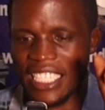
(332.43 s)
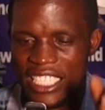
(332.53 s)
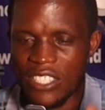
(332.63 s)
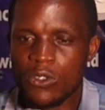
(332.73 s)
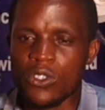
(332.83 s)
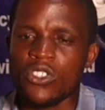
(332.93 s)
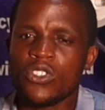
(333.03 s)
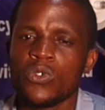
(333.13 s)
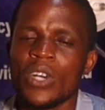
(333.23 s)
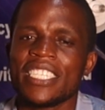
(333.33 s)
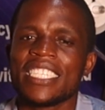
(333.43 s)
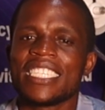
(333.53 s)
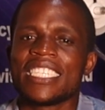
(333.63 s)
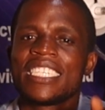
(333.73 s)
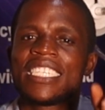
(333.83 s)
is
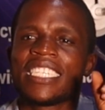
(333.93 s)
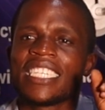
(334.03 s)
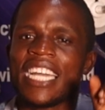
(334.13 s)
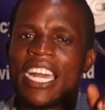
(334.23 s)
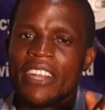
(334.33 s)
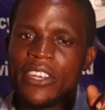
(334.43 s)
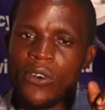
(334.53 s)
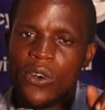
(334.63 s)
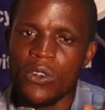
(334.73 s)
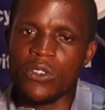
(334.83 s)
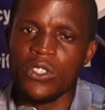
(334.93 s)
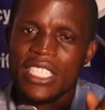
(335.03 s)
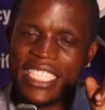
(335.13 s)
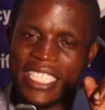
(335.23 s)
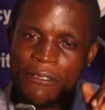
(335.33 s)
continuously carried on
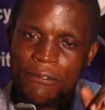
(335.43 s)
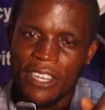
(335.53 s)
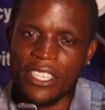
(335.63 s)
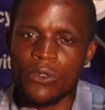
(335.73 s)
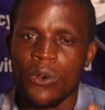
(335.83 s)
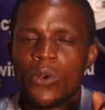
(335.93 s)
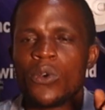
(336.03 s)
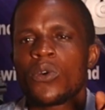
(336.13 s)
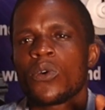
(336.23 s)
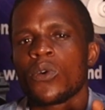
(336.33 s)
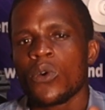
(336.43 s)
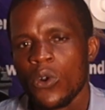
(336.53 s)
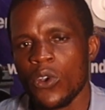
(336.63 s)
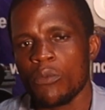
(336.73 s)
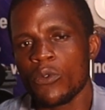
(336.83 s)
in a vertical
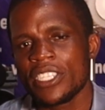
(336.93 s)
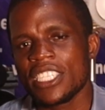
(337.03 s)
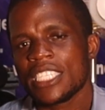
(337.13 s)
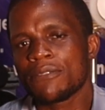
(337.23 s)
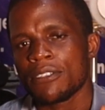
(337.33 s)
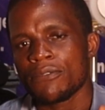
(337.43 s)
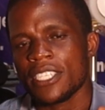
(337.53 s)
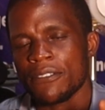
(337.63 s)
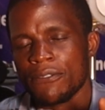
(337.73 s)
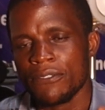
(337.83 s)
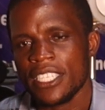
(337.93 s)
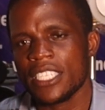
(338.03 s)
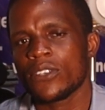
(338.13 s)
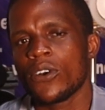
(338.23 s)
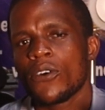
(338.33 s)
column which is 50
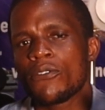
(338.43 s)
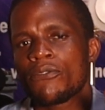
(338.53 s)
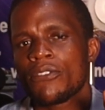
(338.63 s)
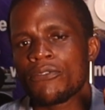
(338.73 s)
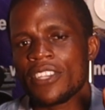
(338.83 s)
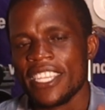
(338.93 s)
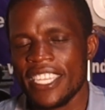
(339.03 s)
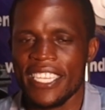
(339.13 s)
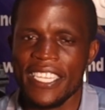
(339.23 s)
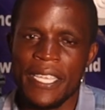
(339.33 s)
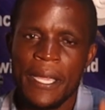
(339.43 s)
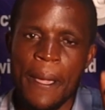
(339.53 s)
feet or 15